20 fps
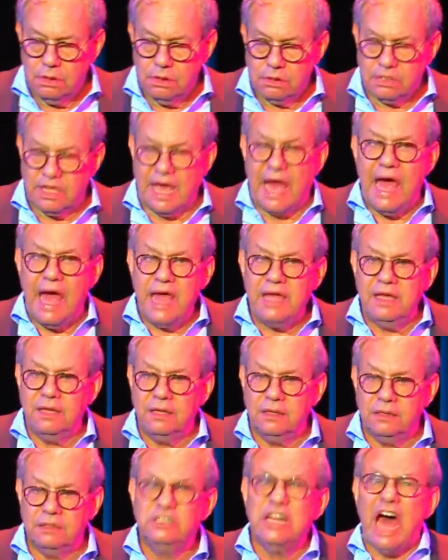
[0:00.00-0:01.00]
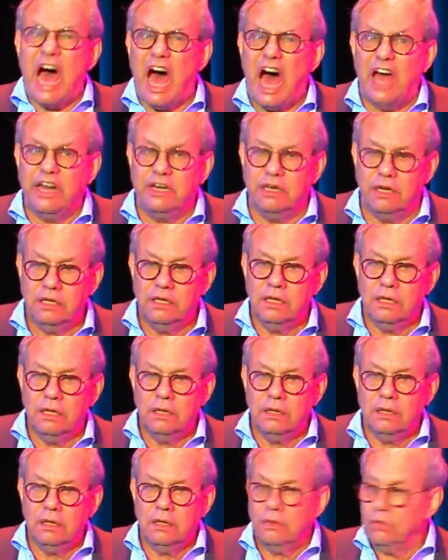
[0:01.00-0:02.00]
Okay, none.
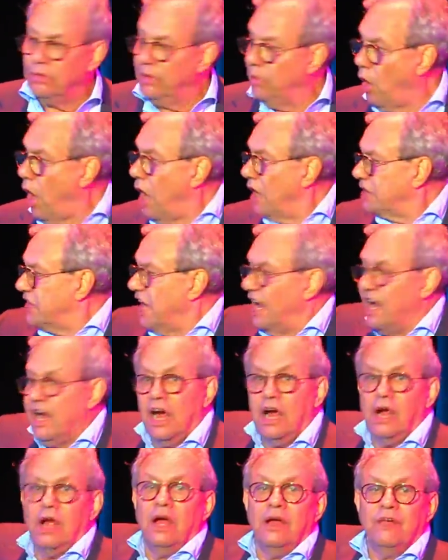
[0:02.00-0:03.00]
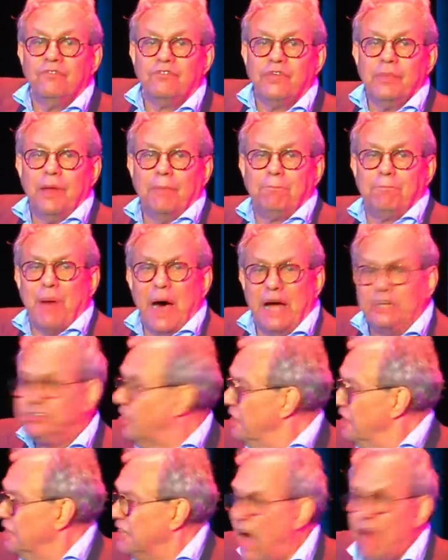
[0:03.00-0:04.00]
We walk here from the
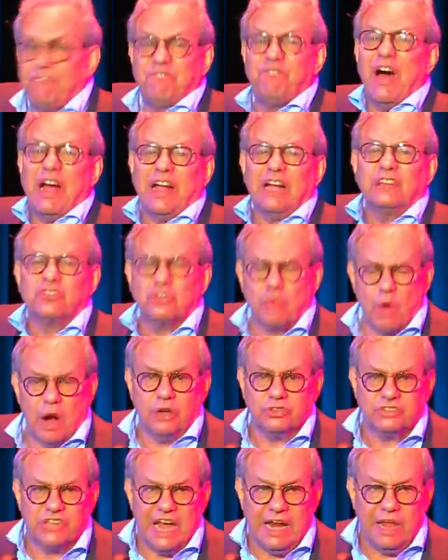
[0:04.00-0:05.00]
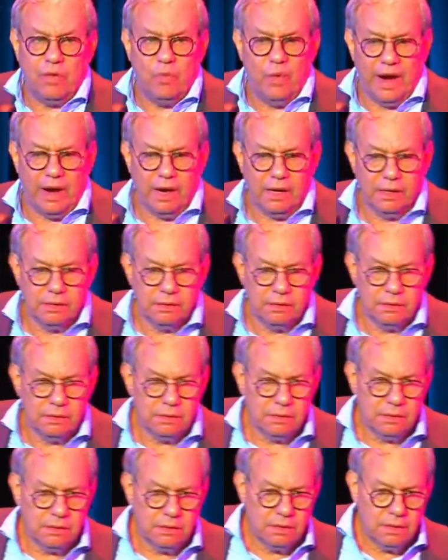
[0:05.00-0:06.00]
bus, no fucking squirrels anywhere.
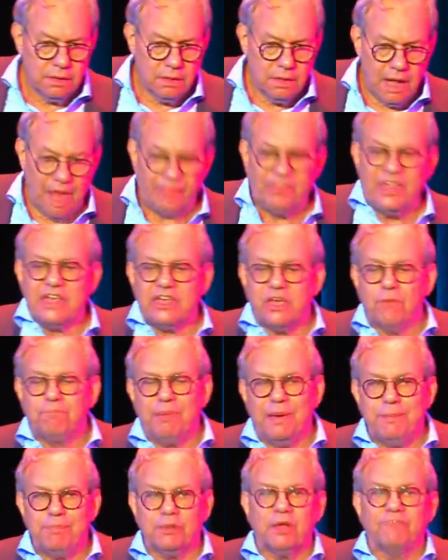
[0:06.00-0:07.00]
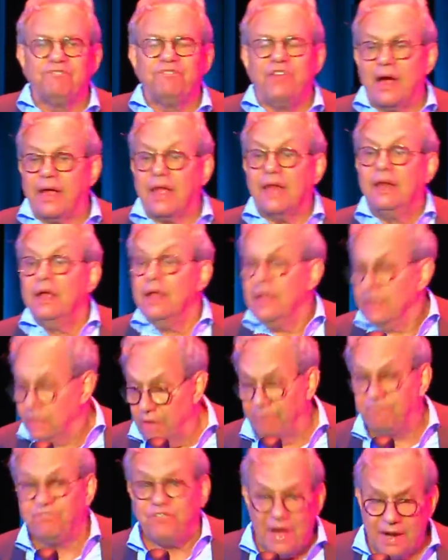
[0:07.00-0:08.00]
I think you people are fucking,
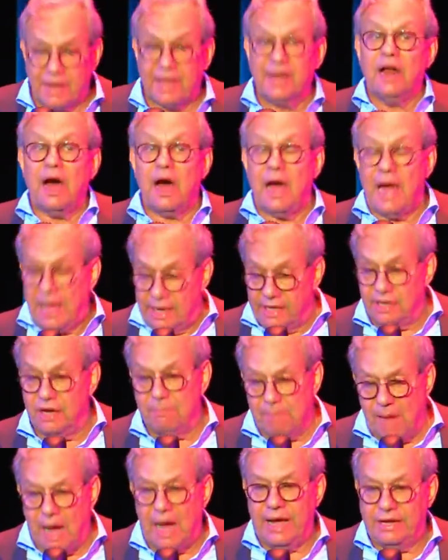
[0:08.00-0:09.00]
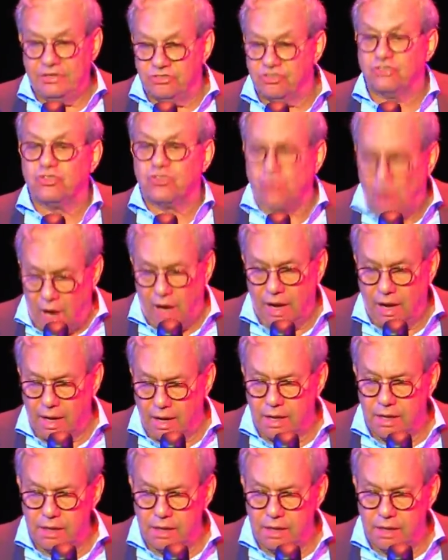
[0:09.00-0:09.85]
you're fucking out of your minds drunk.